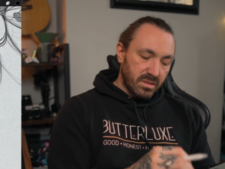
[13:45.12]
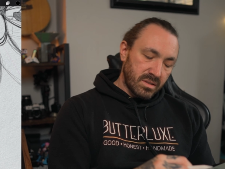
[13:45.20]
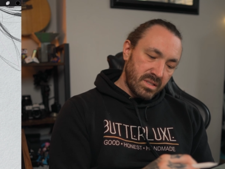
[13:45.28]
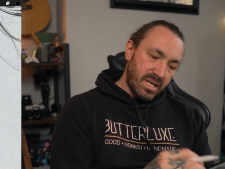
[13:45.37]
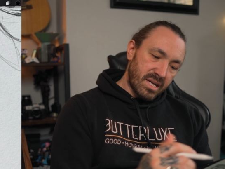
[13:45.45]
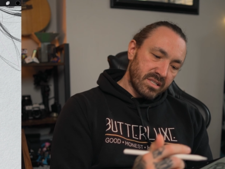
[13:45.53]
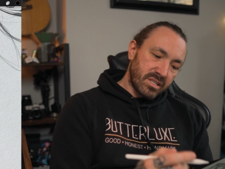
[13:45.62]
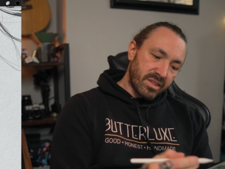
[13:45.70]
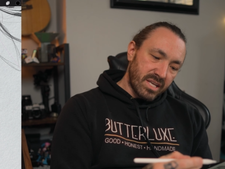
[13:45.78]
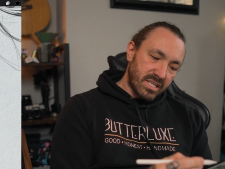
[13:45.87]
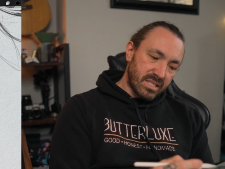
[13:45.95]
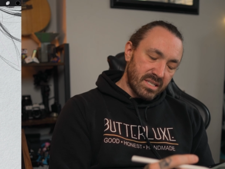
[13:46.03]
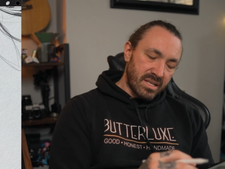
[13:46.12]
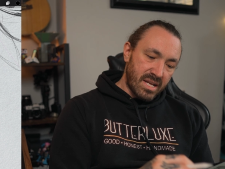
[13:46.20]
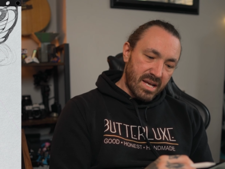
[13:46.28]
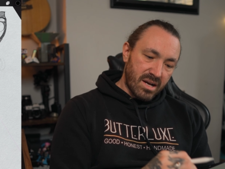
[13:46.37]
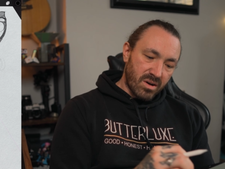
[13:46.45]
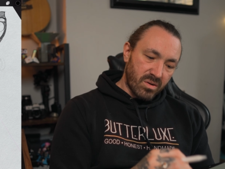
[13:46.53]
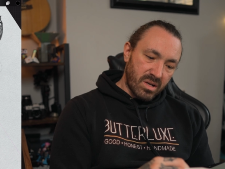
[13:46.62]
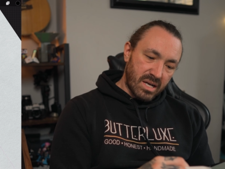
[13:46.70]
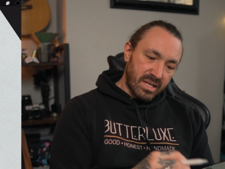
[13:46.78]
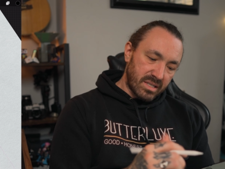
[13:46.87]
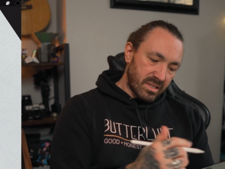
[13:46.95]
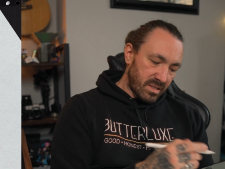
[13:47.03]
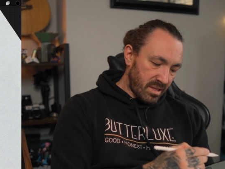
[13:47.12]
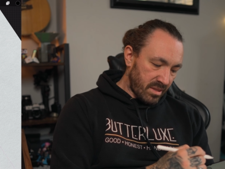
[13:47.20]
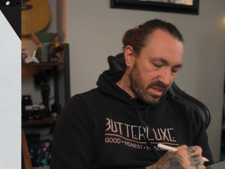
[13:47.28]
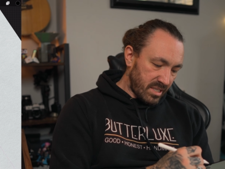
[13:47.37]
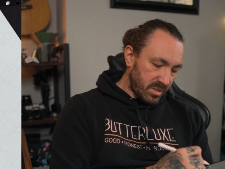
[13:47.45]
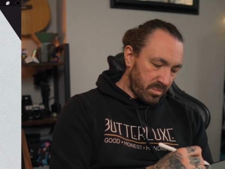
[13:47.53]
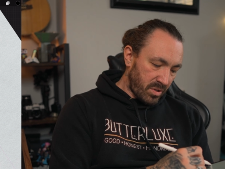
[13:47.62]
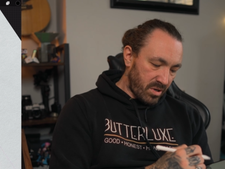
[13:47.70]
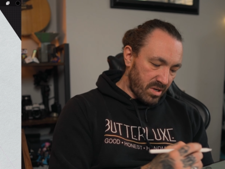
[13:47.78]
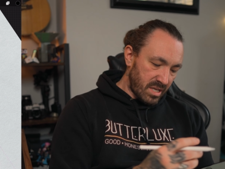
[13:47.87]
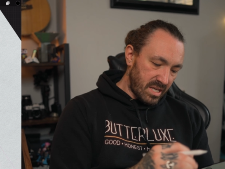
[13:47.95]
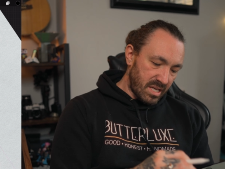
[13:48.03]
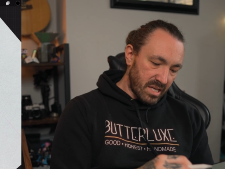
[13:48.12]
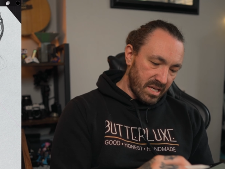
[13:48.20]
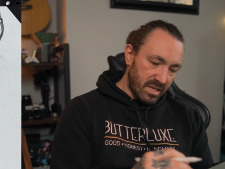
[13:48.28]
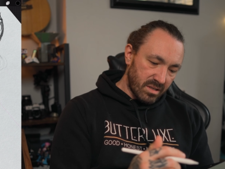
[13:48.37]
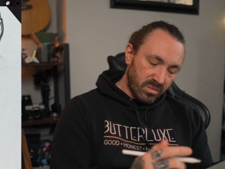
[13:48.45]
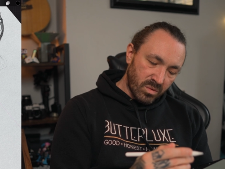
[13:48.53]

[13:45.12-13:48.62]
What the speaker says: And yeah, so this now, like this part here,